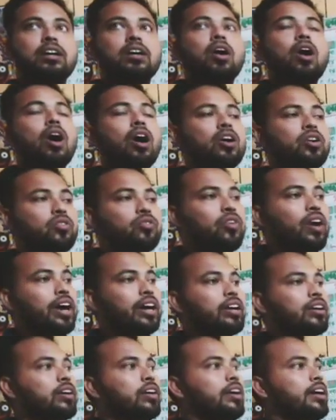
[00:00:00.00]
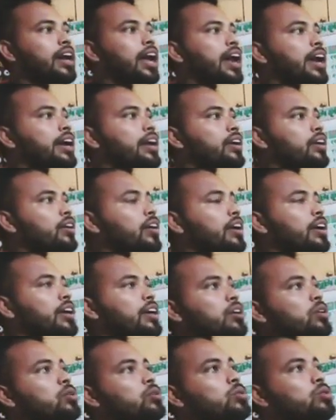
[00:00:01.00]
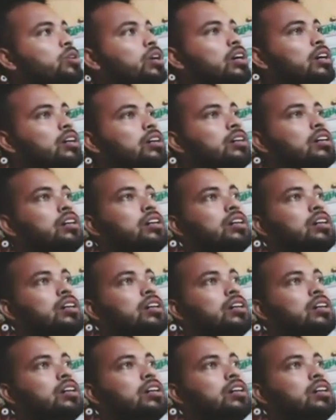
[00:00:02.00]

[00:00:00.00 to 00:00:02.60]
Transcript: hot water enter into the